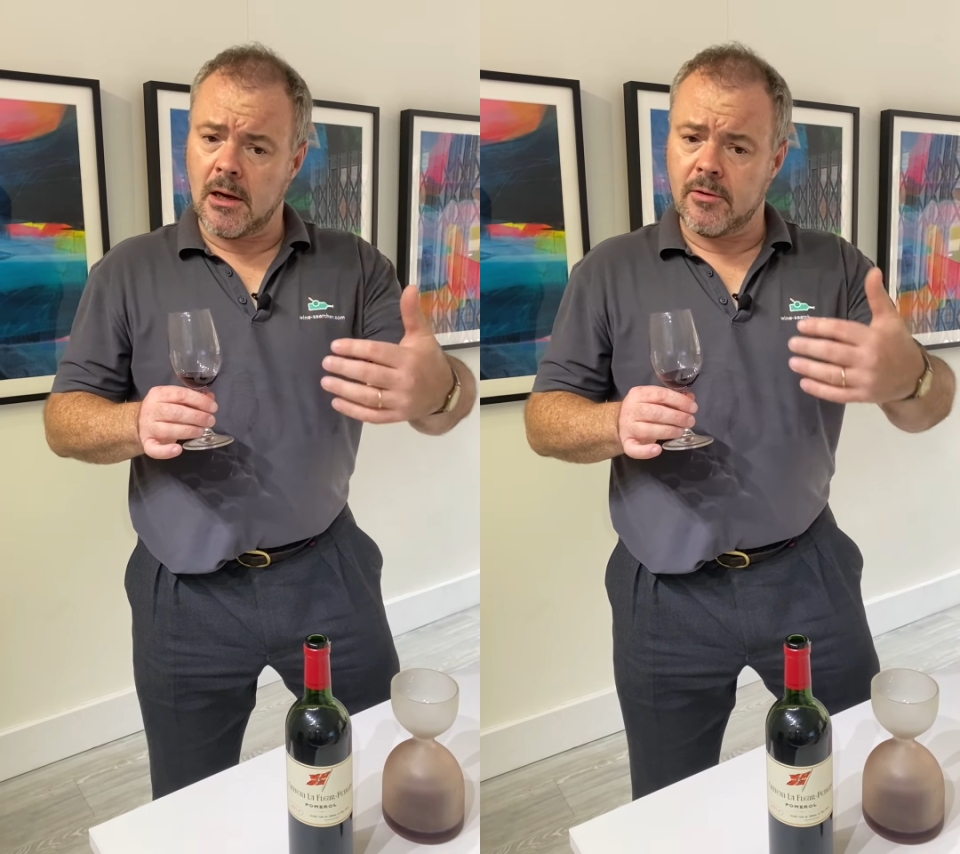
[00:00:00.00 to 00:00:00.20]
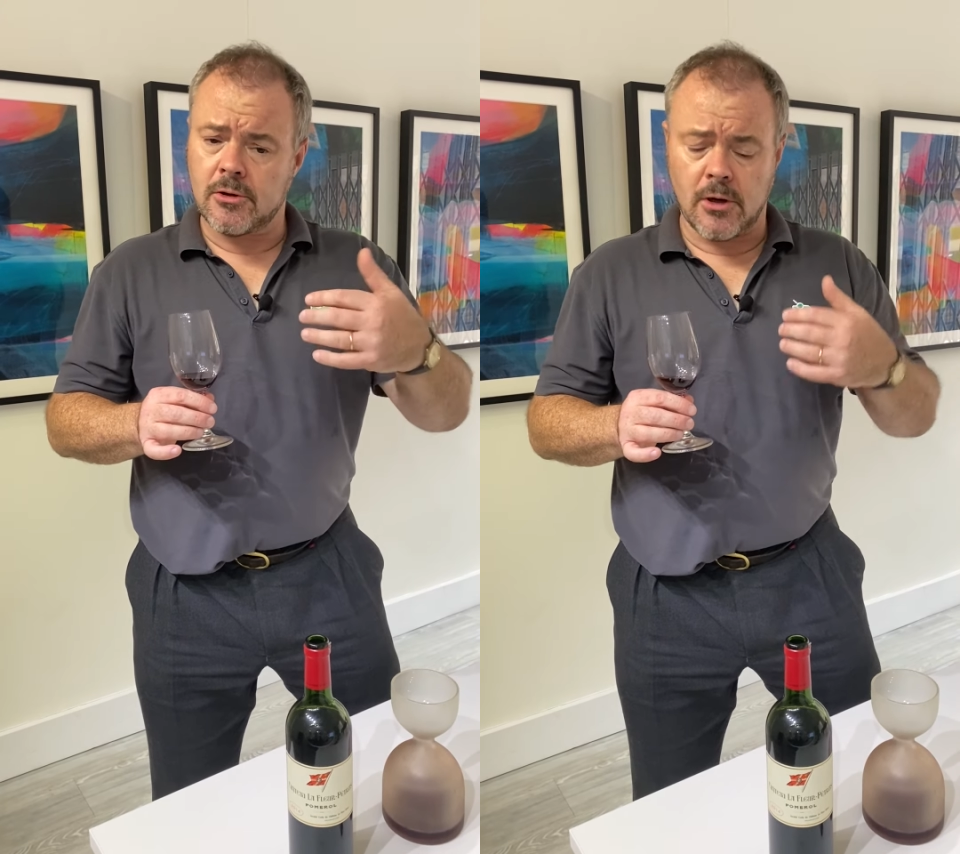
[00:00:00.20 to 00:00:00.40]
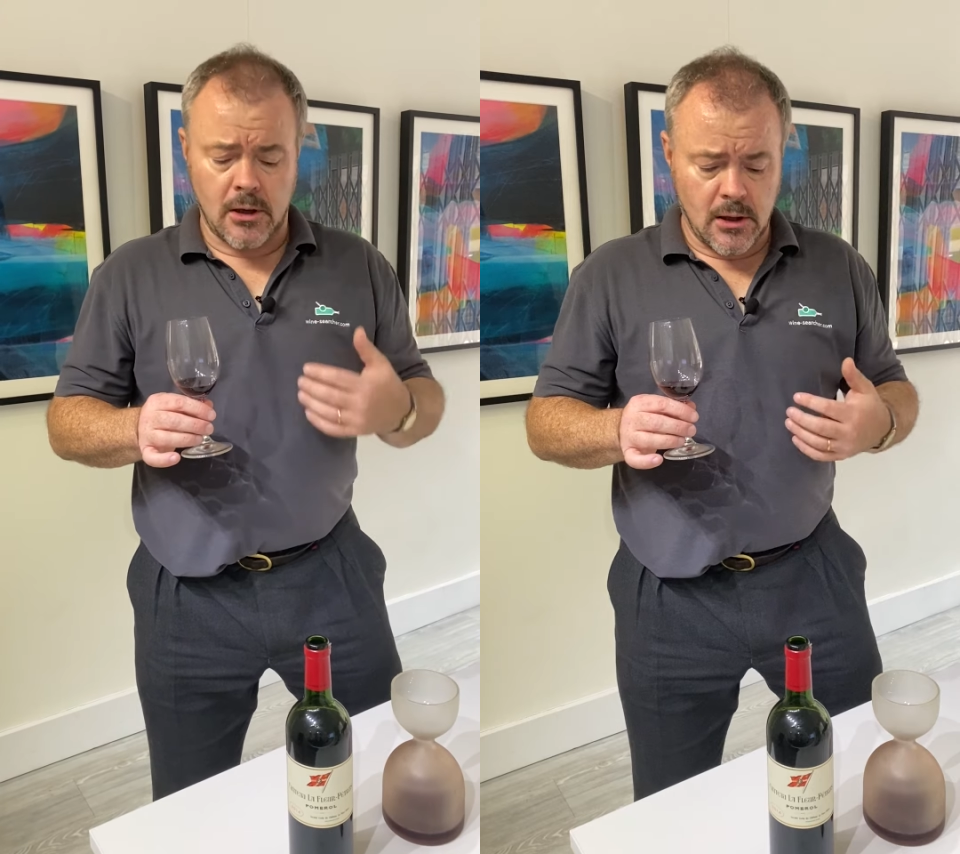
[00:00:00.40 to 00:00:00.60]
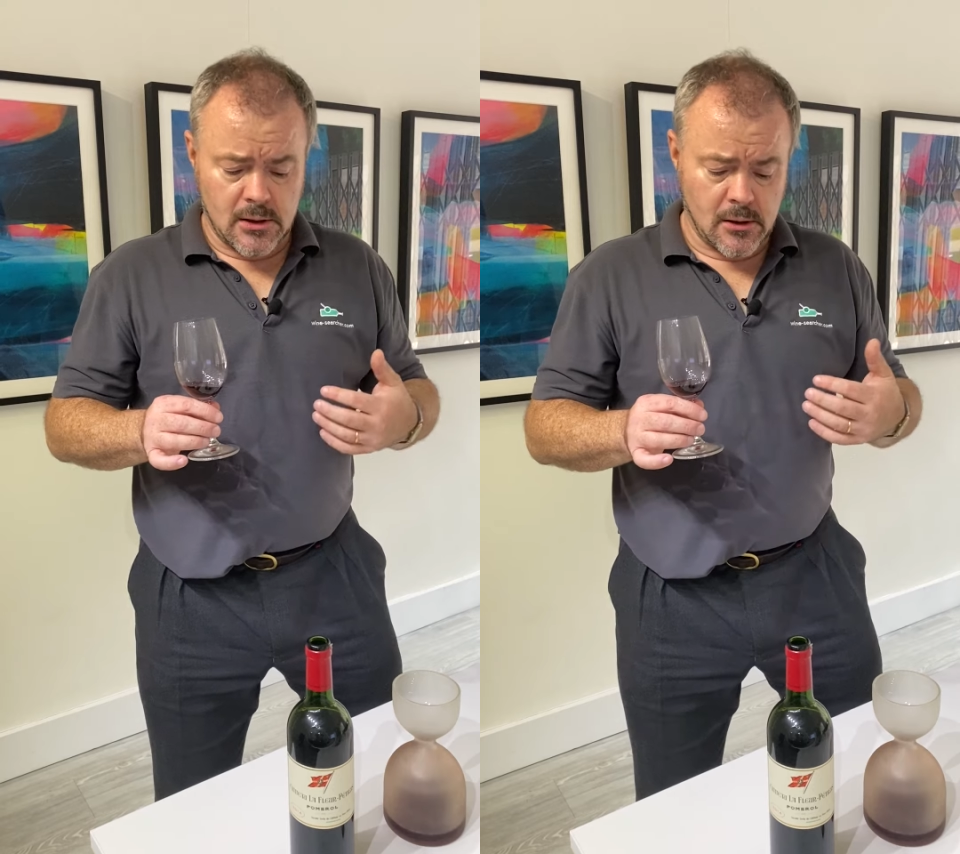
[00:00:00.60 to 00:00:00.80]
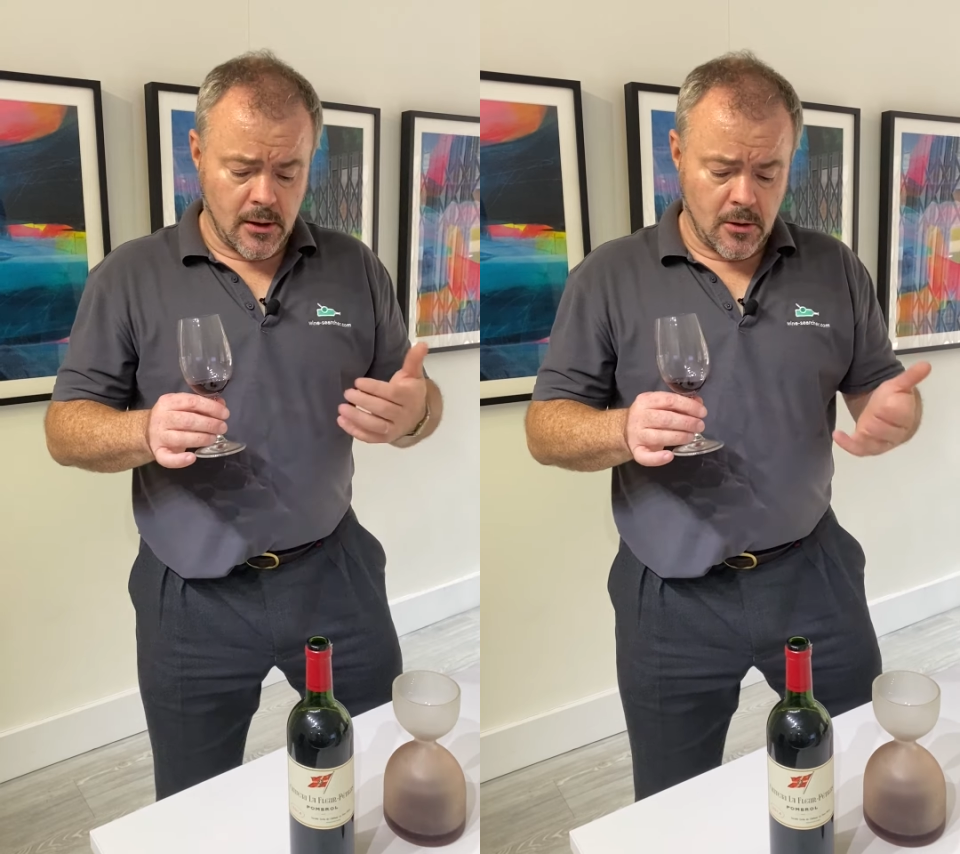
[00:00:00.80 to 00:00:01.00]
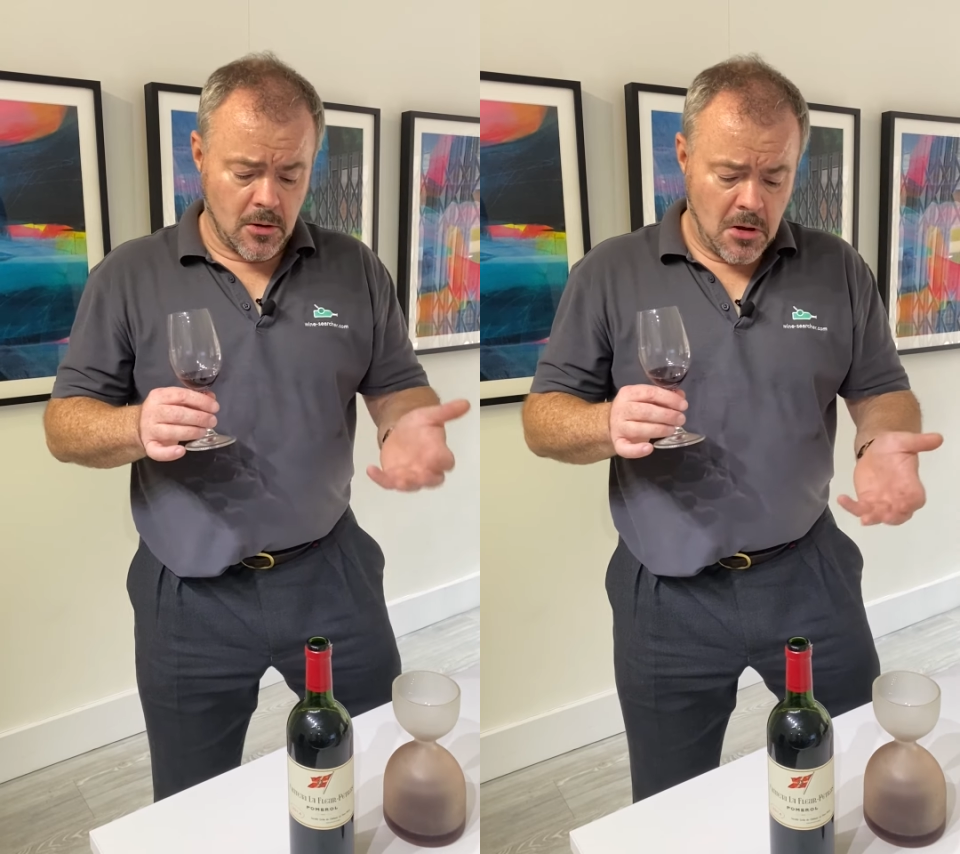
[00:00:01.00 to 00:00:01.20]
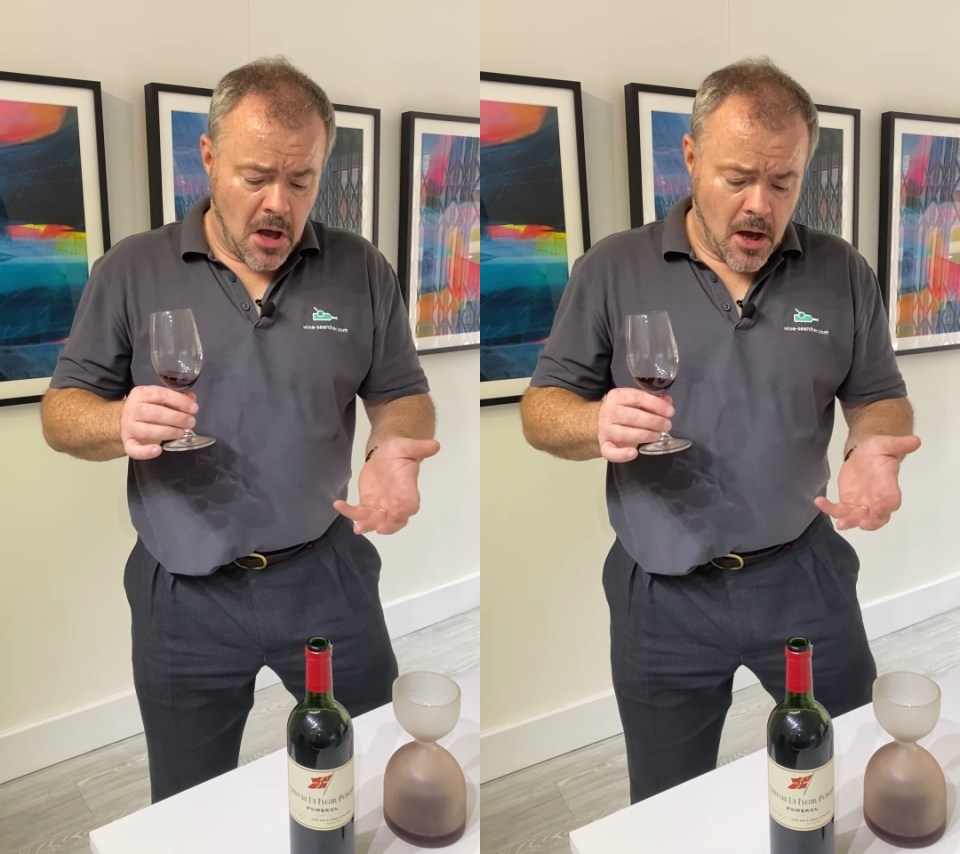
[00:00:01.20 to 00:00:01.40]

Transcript: of its drinking cycle,